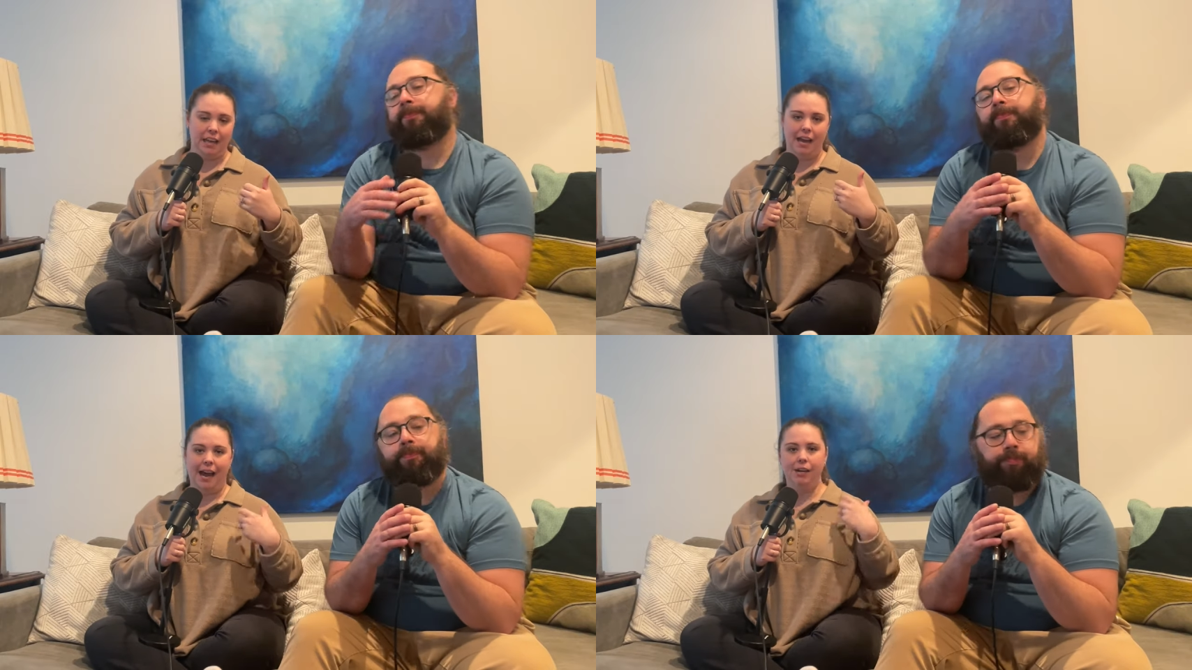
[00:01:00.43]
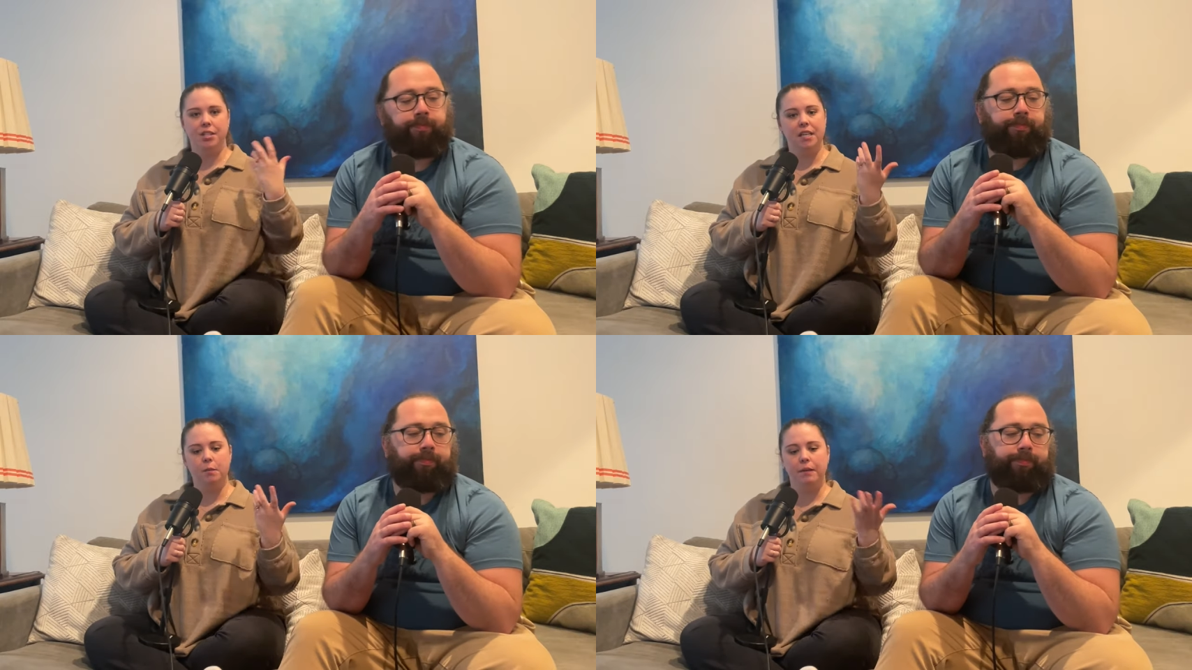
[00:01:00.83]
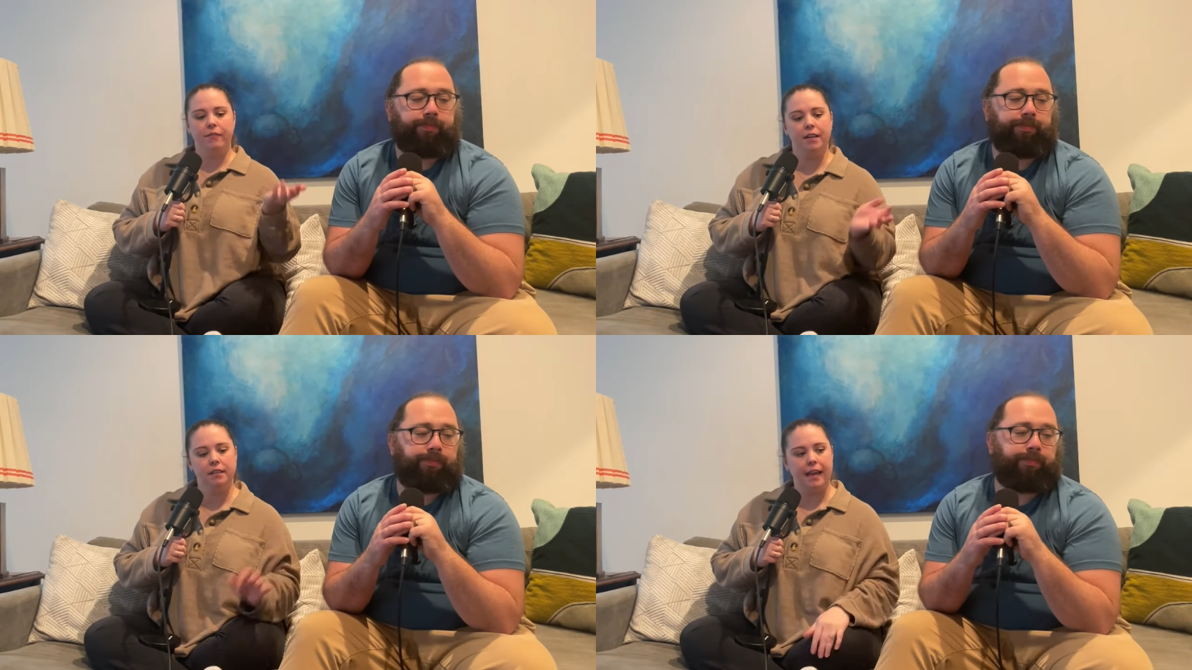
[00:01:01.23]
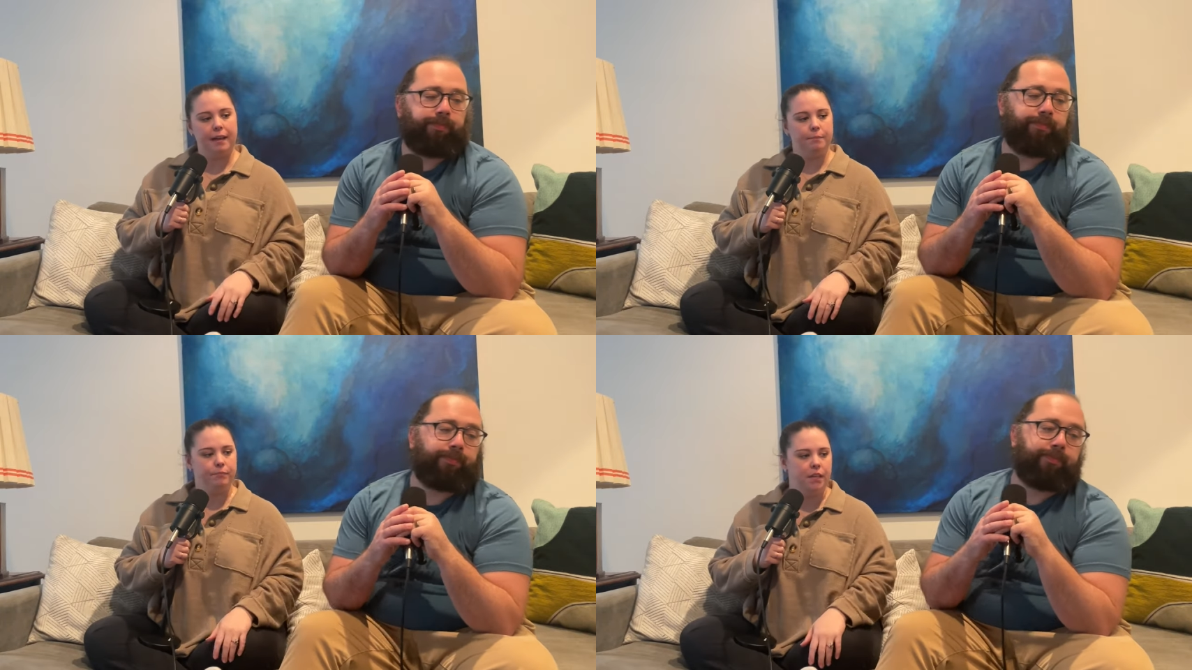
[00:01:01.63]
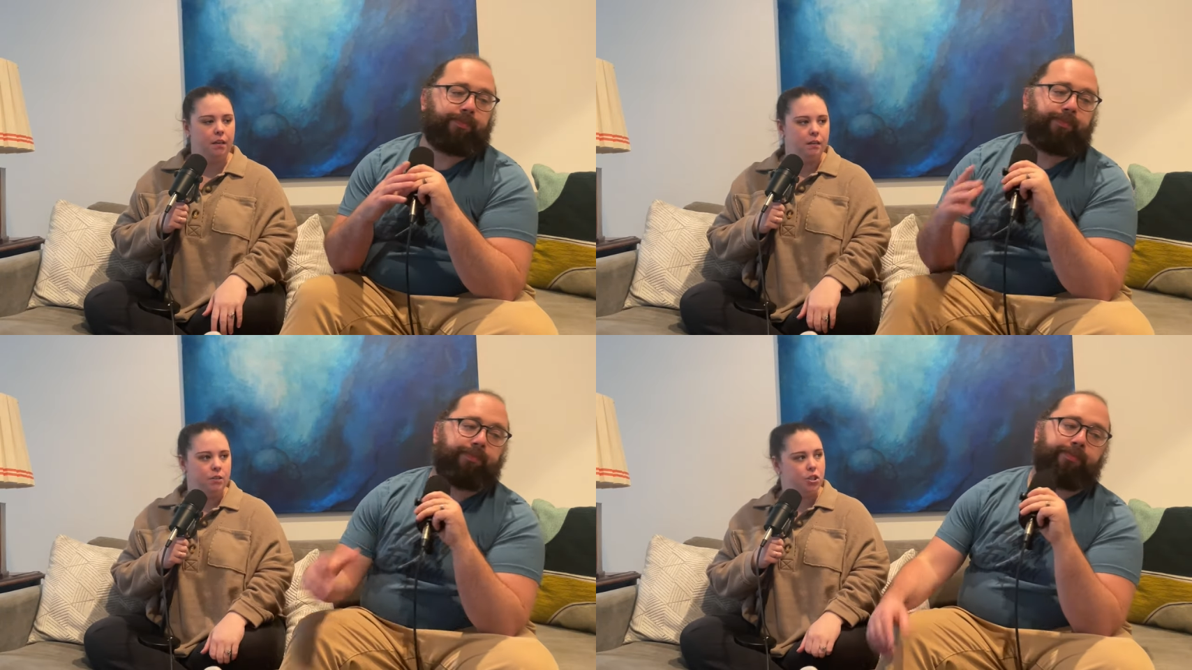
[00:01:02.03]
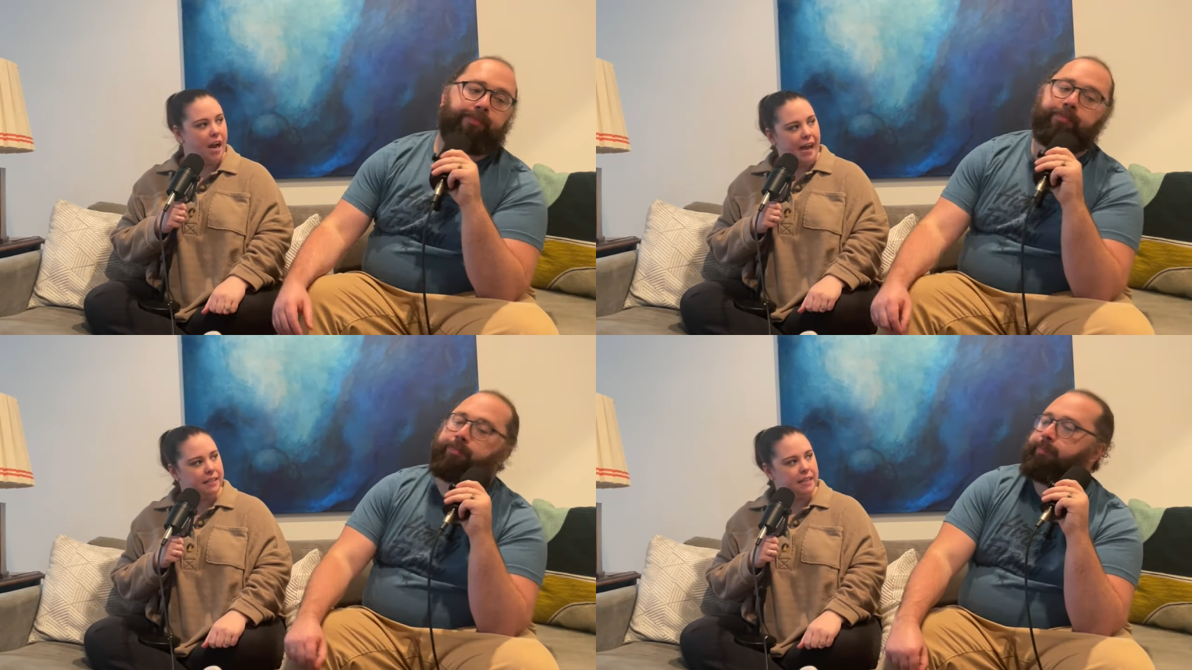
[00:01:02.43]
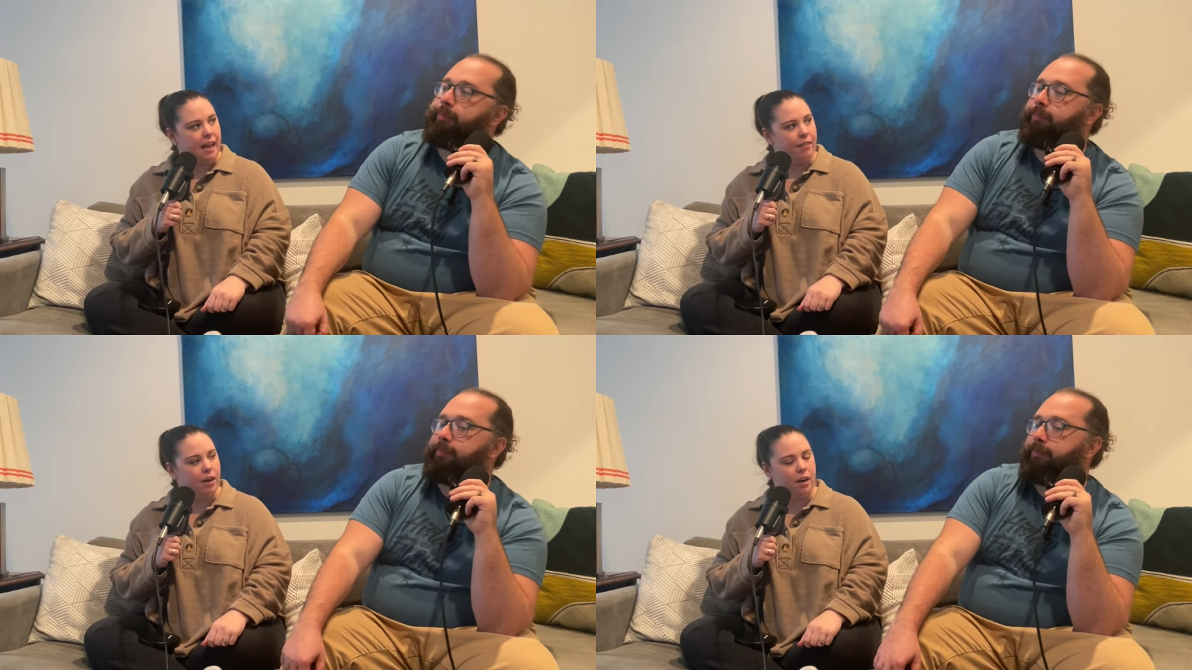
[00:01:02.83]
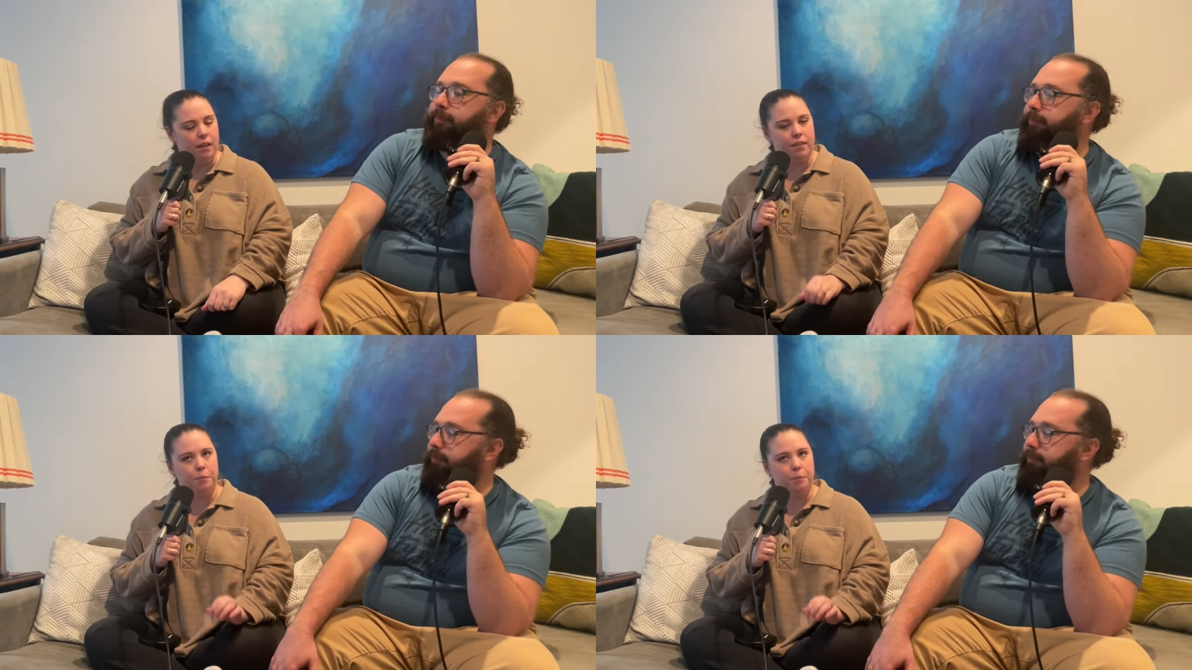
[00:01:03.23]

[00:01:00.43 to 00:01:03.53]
Speaker 1: I just think it'd be fun to like chat together. The